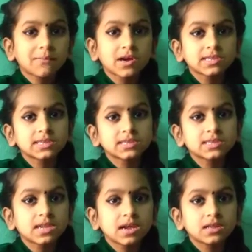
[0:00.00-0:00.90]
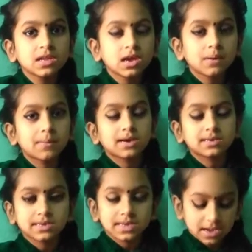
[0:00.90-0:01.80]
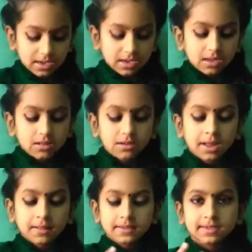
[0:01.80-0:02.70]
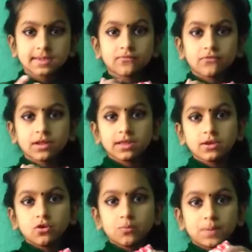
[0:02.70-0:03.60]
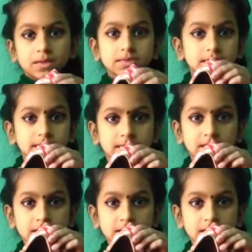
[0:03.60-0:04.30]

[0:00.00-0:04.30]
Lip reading: box inside there, but yeah, look at this. It really opens.